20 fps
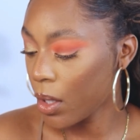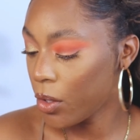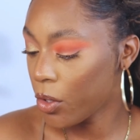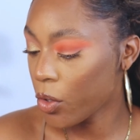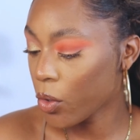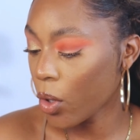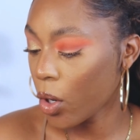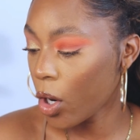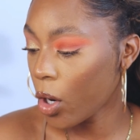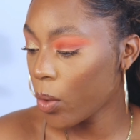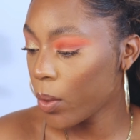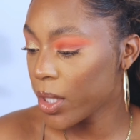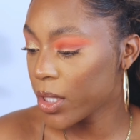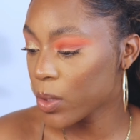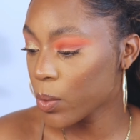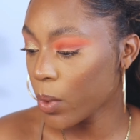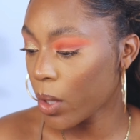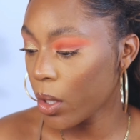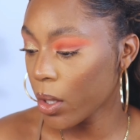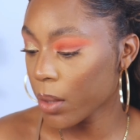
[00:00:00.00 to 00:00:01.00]
And you're
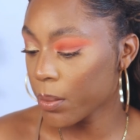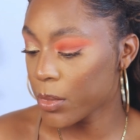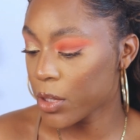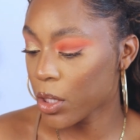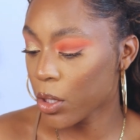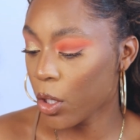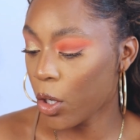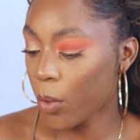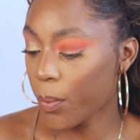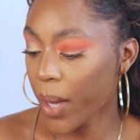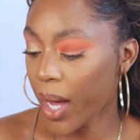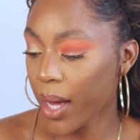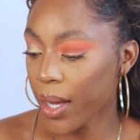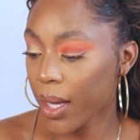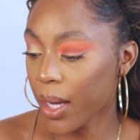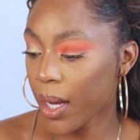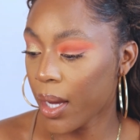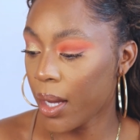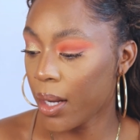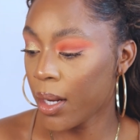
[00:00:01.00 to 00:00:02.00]
always welcome to go
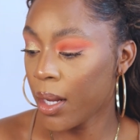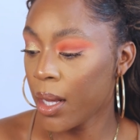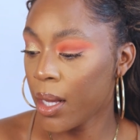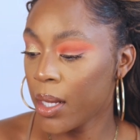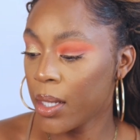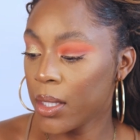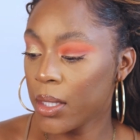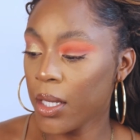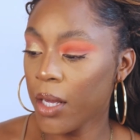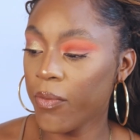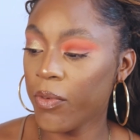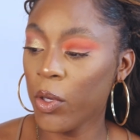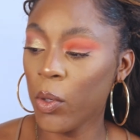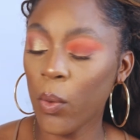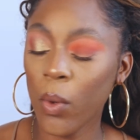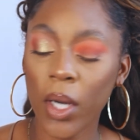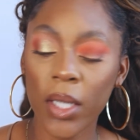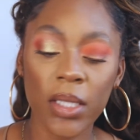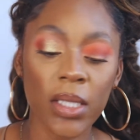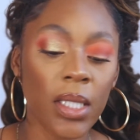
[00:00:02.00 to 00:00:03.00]
back in if
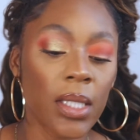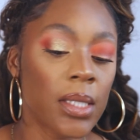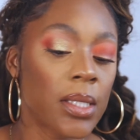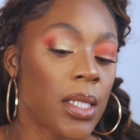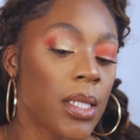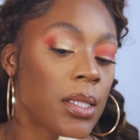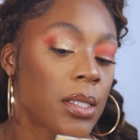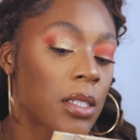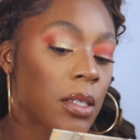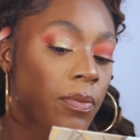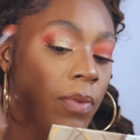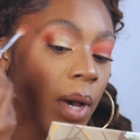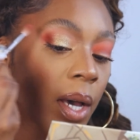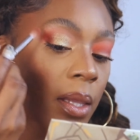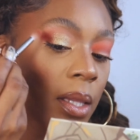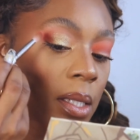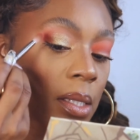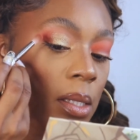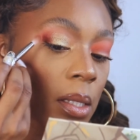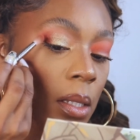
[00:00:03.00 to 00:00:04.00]
you want to
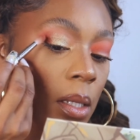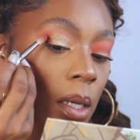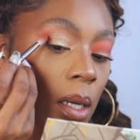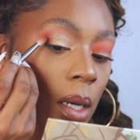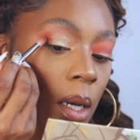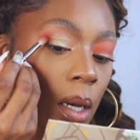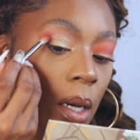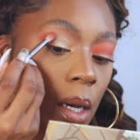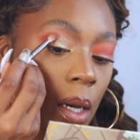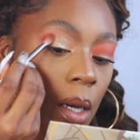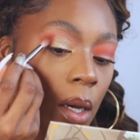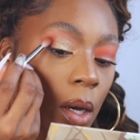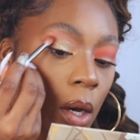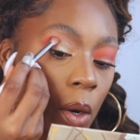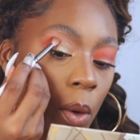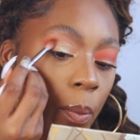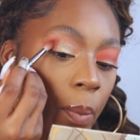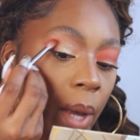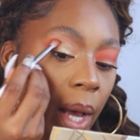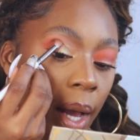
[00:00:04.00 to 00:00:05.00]
intensify this look,
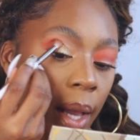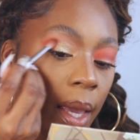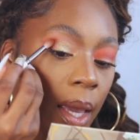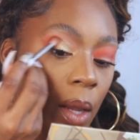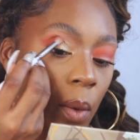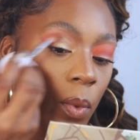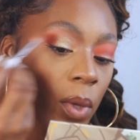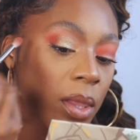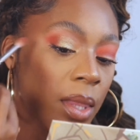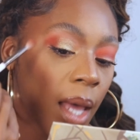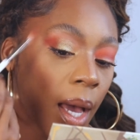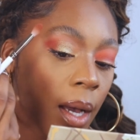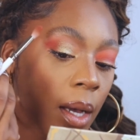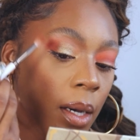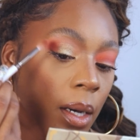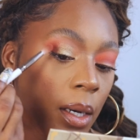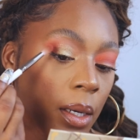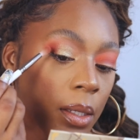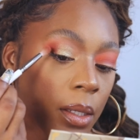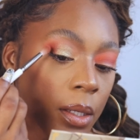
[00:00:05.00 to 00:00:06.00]
go back in with that
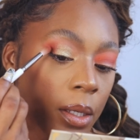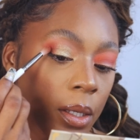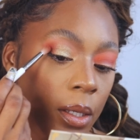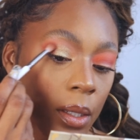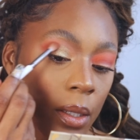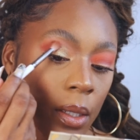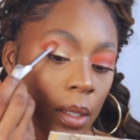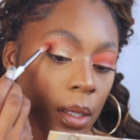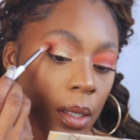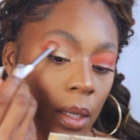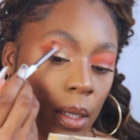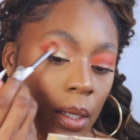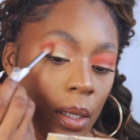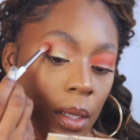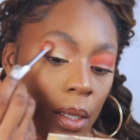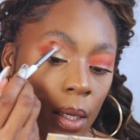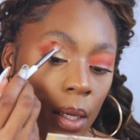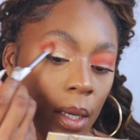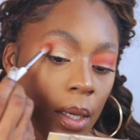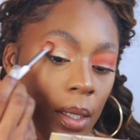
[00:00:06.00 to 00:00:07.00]
color
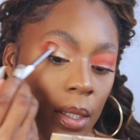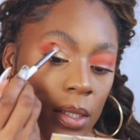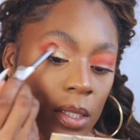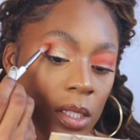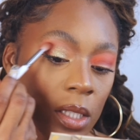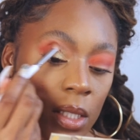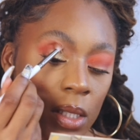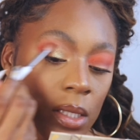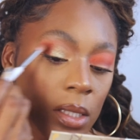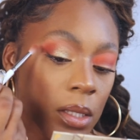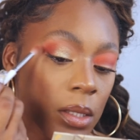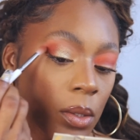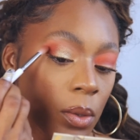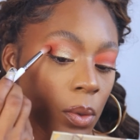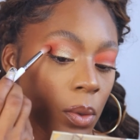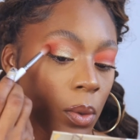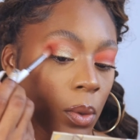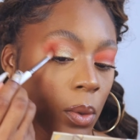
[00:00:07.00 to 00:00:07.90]
and just